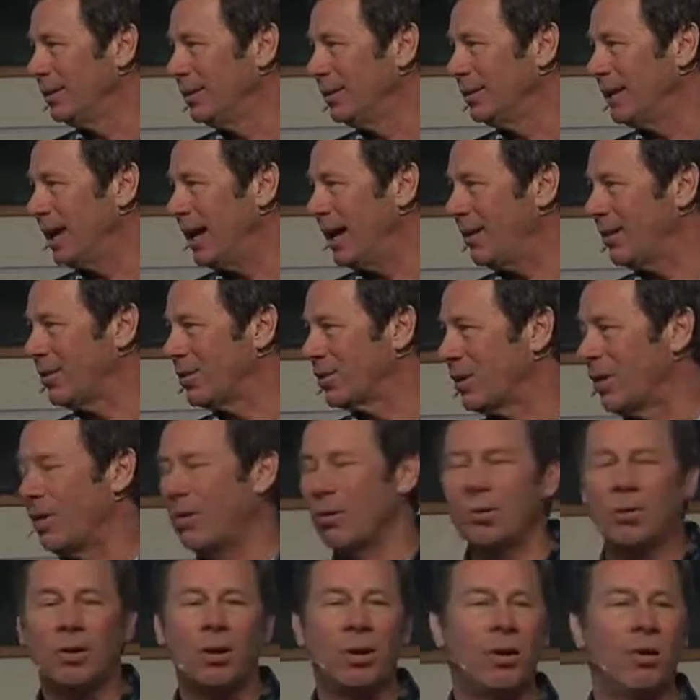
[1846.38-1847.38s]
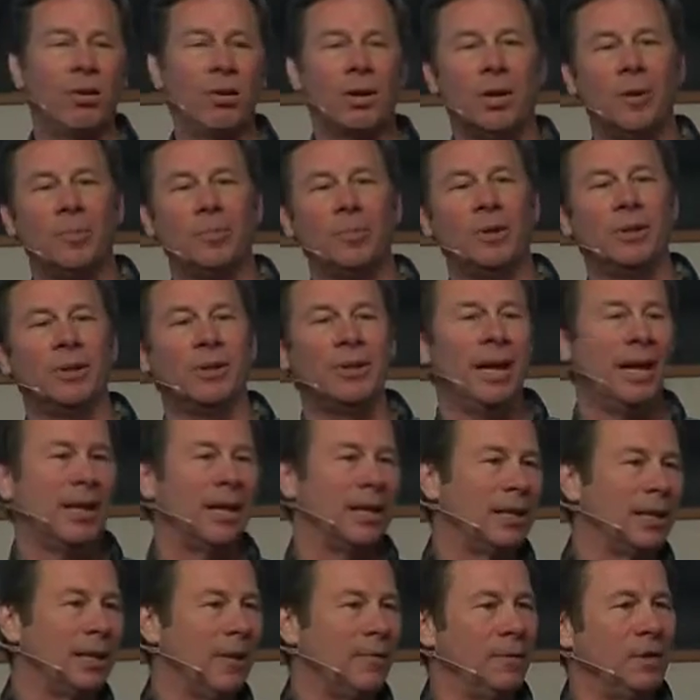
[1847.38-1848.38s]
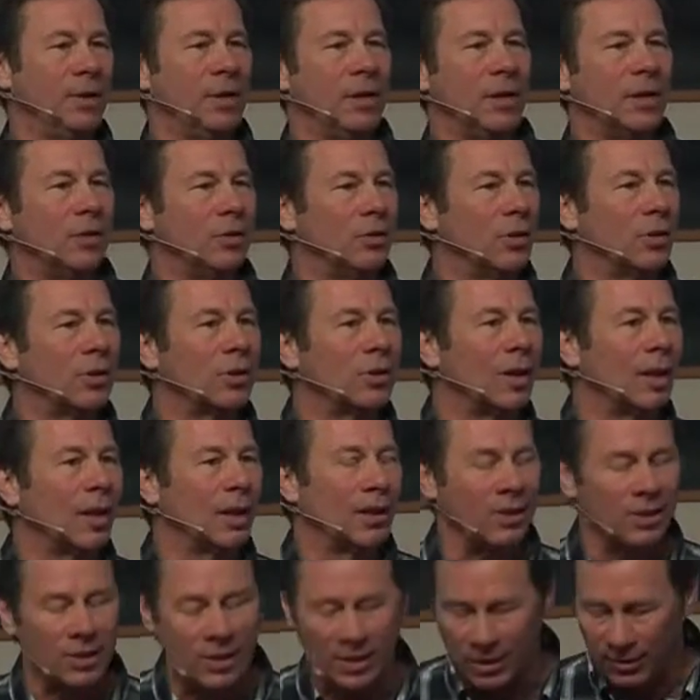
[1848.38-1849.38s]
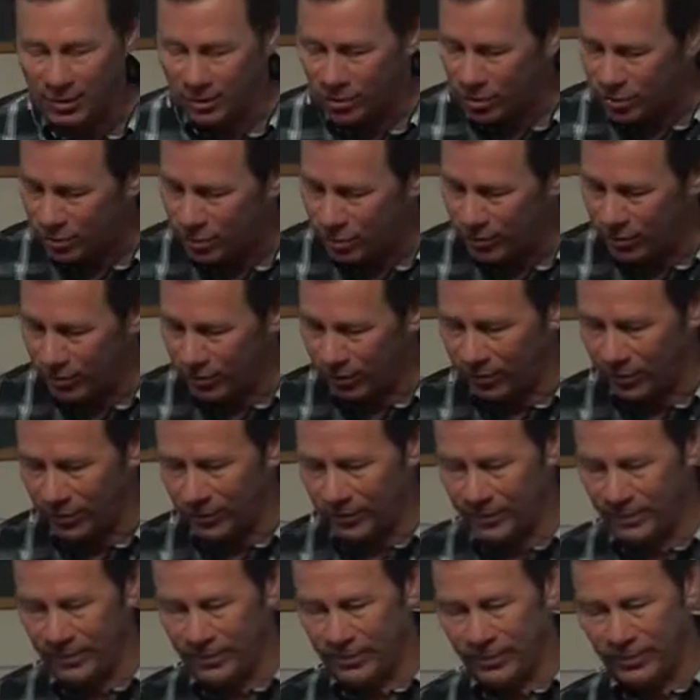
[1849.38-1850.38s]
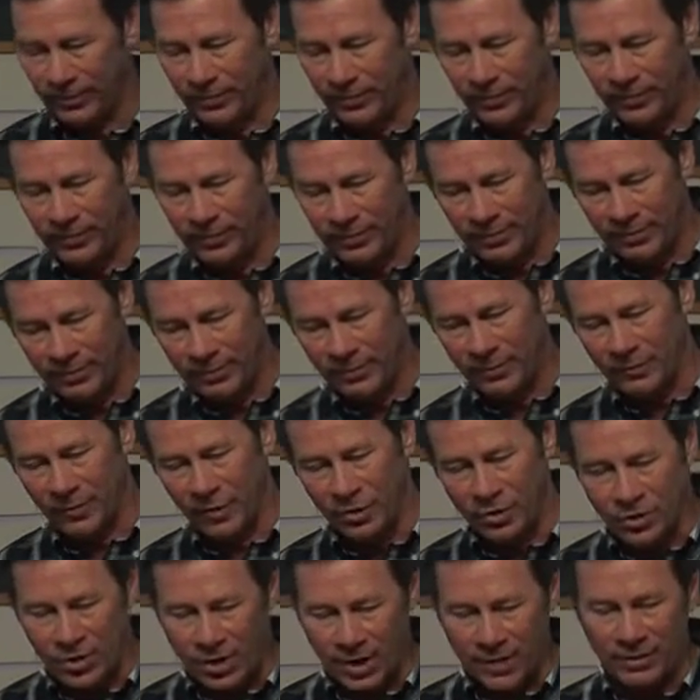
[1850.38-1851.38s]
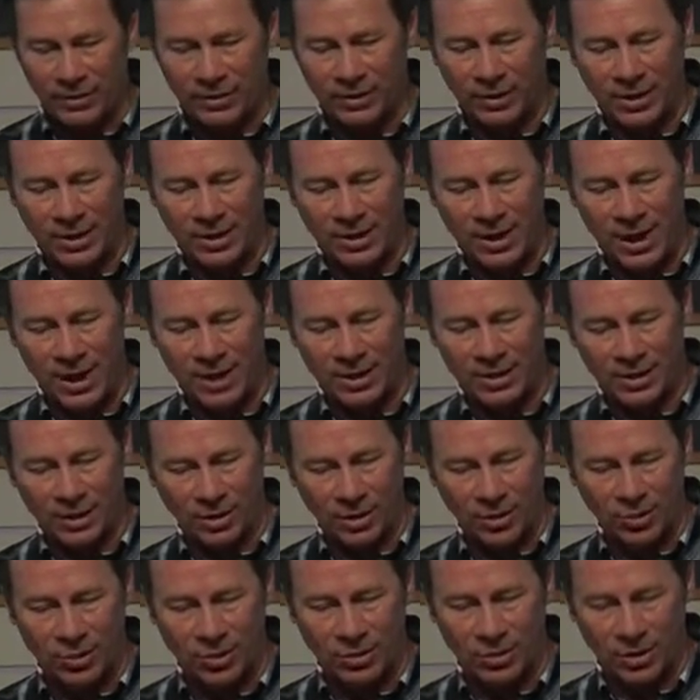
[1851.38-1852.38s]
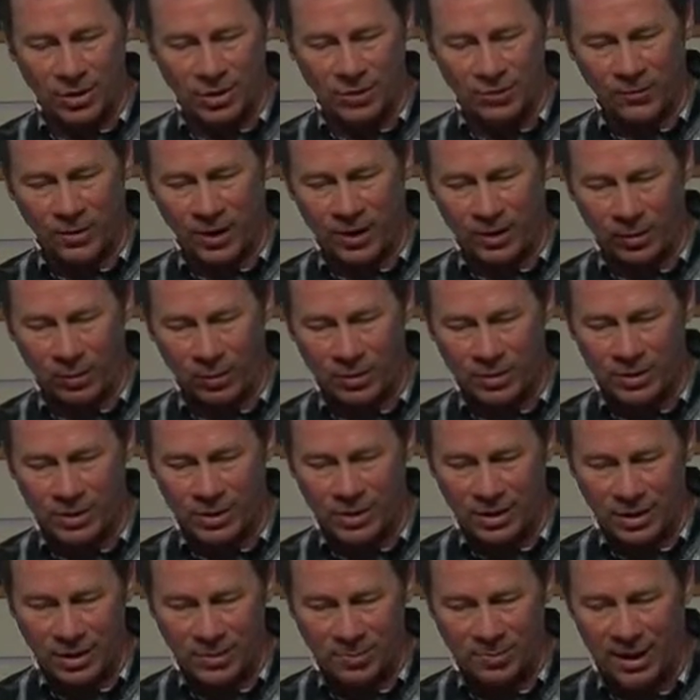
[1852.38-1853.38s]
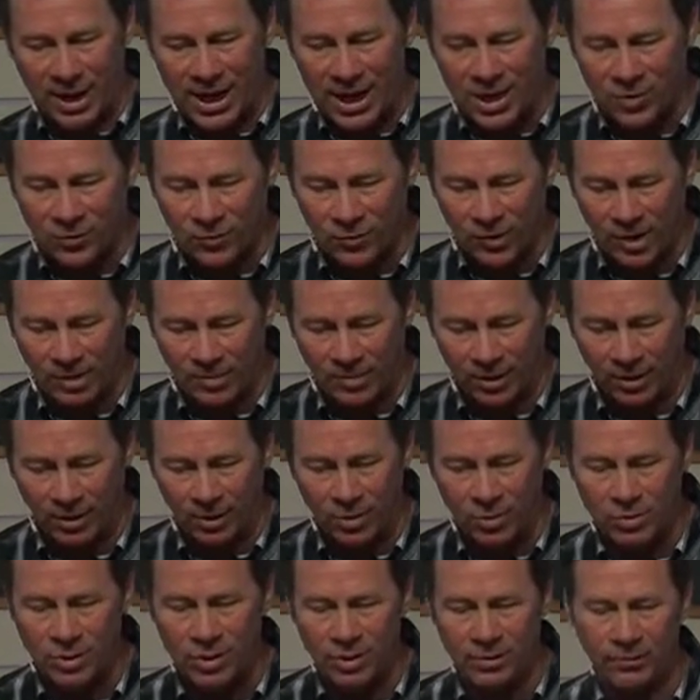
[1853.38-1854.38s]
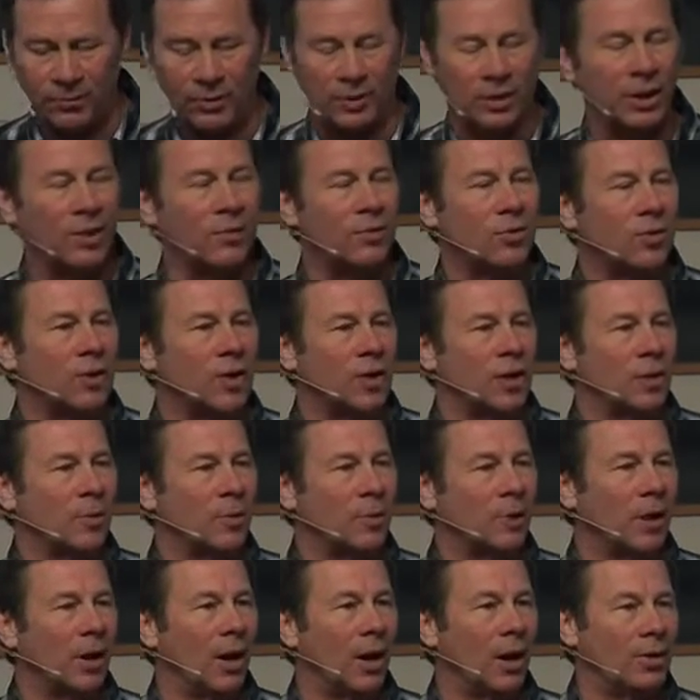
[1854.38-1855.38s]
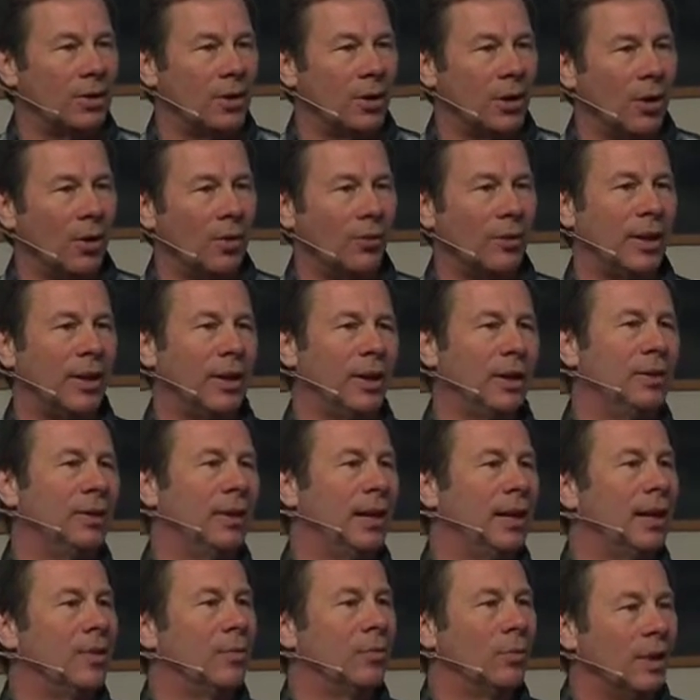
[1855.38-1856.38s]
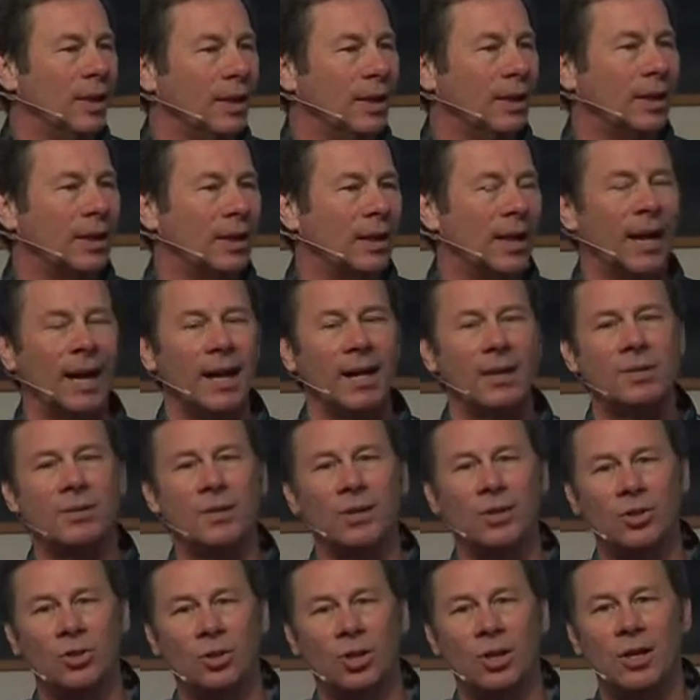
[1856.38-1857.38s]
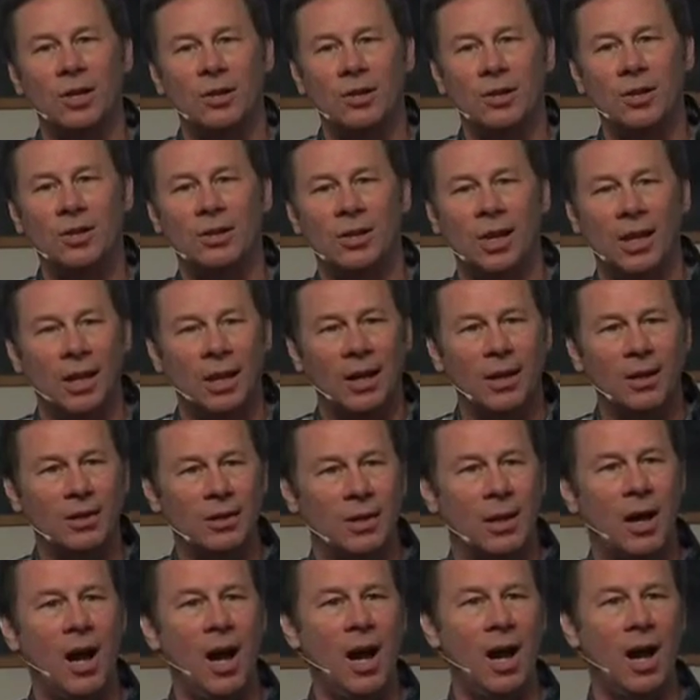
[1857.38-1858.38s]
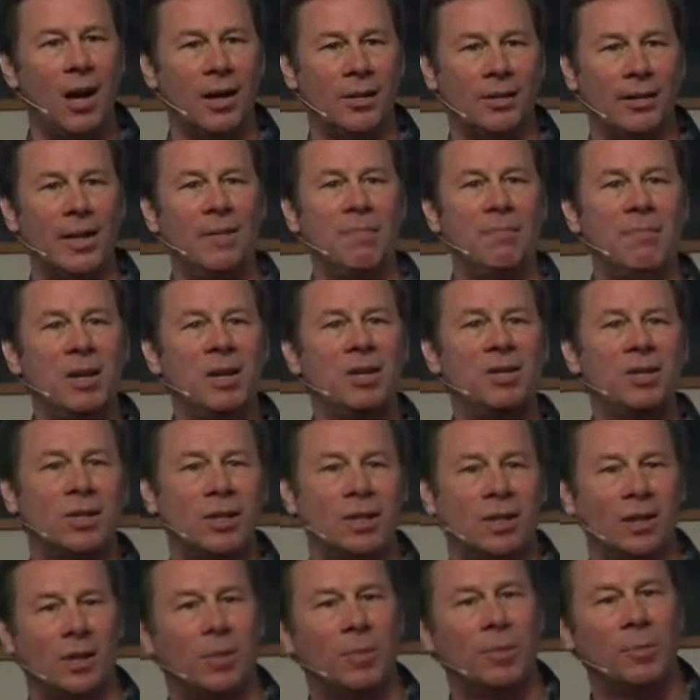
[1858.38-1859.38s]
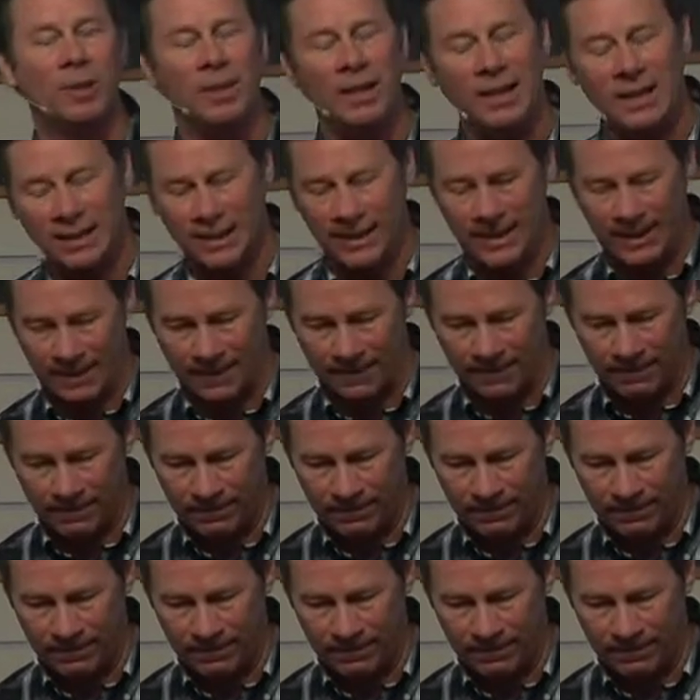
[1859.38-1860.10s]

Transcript: Doubt is all caught up in negativity and just can't see the truth. Verse 7, these guys said, Who is this fellow? What's he? He's blaspheming. Who can forgive sins but God's alone? They didn't, they didn't recognize that Jesus is God. They missed it completely.